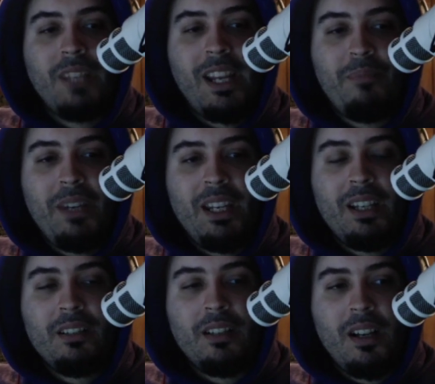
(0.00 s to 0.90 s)
It
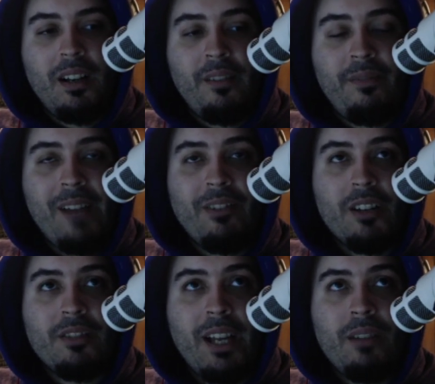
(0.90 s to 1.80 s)
being a
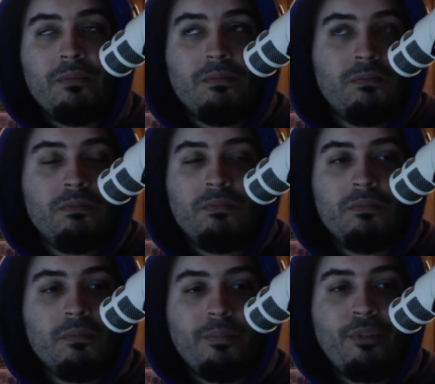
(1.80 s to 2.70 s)
5-cost now,
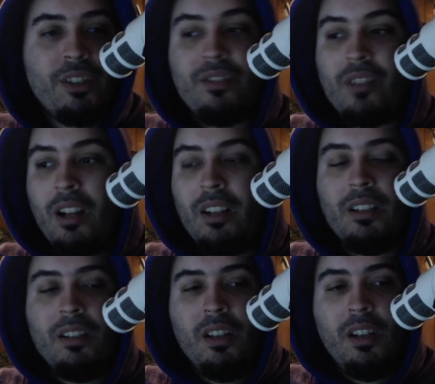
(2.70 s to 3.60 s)
pretty solid.